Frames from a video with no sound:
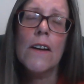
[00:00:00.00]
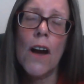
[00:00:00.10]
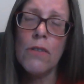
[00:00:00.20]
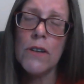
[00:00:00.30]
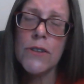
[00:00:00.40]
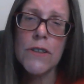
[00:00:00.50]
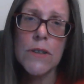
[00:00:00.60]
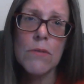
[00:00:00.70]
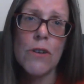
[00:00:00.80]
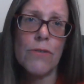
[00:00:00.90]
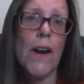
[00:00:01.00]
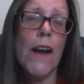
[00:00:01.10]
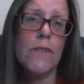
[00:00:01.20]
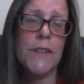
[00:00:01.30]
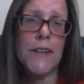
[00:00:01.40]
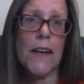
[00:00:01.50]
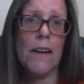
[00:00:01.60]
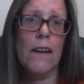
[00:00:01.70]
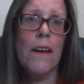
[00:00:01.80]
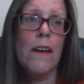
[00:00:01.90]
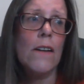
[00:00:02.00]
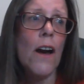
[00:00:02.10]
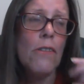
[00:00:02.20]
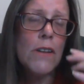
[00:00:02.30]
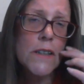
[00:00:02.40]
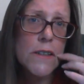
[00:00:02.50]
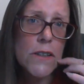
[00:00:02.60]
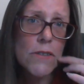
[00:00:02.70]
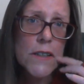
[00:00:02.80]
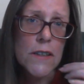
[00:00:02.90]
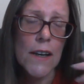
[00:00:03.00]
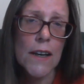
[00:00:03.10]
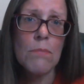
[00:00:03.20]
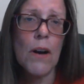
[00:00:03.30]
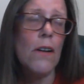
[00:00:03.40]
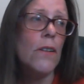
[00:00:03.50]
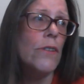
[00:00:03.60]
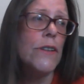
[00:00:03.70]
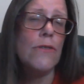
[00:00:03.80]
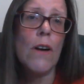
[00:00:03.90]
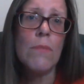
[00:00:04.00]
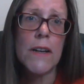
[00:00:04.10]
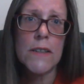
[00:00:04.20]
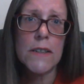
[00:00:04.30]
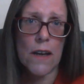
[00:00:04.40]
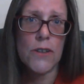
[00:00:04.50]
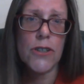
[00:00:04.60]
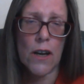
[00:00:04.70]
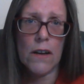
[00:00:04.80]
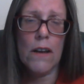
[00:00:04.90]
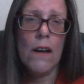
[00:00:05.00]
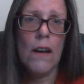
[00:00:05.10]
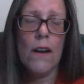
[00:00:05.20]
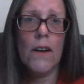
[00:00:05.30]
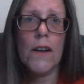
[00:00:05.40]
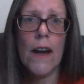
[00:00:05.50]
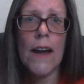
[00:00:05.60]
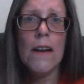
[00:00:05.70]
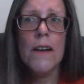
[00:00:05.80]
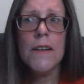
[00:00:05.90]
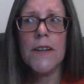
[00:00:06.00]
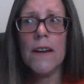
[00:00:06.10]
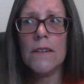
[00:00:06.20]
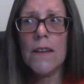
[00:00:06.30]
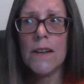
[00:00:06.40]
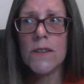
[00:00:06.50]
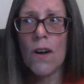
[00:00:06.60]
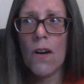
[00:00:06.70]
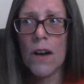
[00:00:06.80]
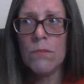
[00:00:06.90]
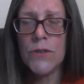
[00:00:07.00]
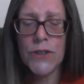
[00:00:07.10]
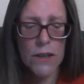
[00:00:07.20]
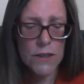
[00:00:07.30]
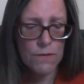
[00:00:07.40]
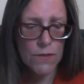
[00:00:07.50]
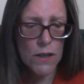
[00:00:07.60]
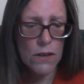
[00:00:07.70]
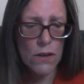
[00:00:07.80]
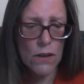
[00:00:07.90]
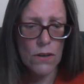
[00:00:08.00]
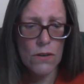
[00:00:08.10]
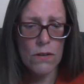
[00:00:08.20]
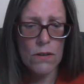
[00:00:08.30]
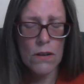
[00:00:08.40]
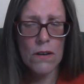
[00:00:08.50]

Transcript: Go and do some grounding. Go and do a singing bowl or a drumming session. Okay, take that time just for you